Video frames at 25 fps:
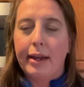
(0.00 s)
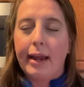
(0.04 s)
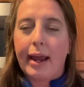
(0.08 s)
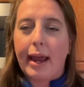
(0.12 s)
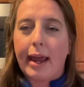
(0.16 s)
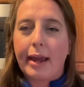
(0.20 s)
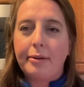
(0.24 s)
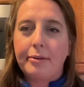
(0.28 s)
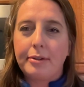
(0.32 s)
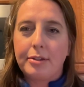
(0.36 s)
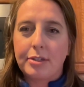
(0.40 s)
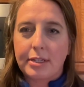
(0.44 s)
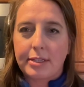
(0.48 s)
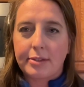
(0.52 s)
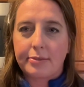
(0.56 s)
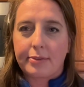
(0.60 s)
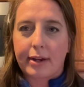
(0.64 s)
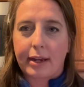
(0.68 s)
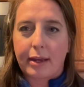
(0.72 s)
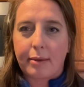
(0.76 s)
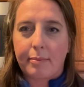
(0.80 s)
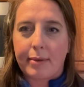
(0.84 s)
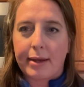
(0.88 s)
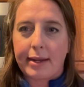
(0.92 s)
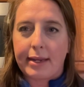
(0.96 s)
I would just
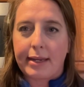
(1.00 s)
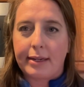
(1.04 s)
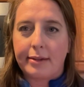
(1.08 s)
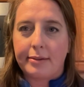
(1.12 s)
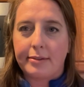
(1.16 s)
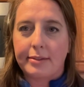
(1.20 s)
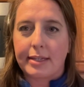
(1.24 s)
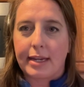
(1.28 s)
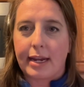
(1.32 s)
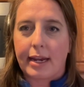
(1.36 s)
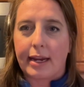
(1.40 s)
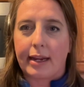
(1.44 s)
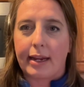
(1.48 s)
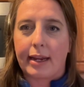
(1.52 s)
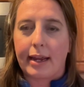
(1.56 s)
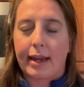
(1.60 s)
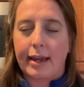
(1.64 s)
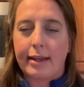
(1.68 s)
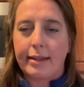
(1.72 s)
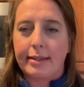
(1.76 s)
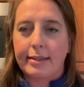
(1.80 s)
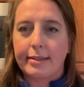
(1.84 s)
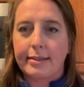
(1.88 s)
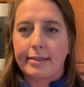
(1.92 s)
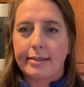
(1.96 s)
recommend using
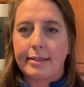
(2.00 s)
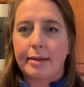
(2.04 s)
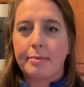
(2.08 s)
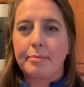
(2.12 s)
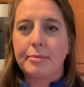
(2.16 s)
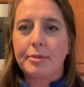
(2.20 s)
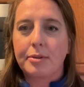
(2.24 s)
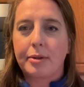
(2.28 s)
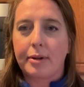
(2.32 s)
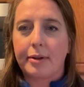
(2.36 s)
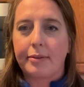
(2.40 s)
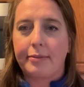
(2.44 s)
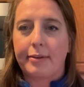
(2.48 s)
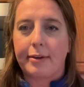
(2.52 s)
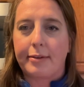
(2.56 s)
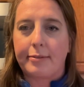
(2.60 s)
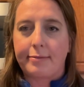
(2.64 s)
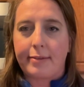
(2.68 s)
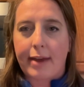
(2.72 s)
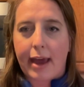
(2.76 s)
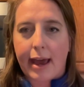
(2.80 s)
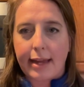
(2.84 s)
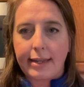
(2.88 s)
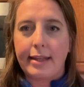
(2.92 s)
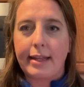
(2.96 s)
some sort of a
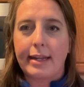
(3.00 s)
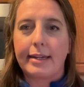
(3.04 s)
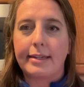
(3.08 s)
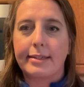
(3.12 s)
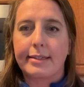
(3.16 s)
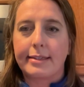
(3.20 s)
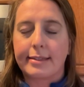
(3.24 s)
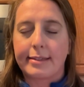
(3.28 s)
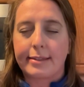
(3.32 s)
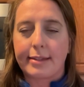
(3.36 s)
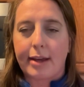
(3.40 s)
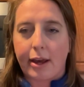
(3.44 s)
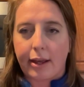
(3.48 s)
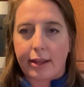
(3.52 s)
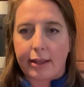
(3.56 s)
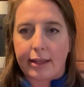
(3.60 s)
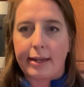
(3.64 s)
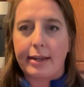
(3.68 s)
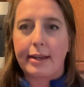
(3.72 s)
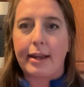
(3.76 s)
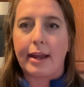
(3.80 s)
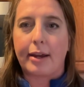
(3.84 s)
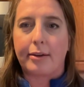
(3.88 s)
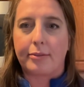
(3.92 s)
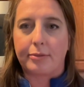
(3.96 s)
fat that is
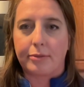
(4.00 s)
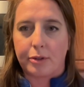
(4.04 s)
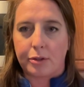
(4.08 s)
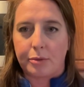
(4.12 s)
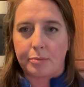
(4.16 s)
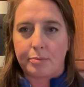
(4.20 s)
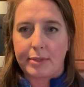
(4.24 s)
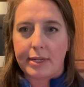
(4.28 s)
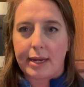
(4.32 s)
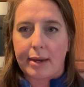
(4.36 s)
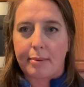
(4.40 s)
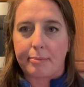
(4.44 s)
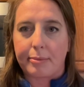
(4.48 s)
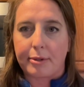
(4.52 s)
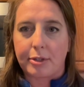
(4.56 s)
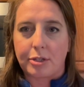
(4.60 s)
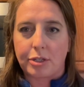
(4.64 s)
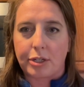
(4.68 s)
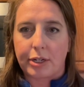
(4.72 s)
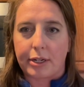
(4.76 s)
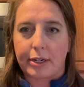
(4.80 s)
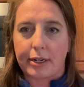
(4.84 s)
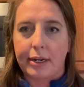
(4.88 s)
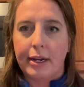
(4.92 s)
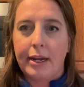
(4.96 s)
solid at room
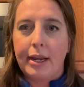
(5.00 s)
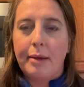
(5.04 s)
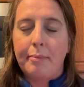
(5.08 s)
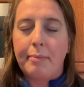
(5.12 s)
temperature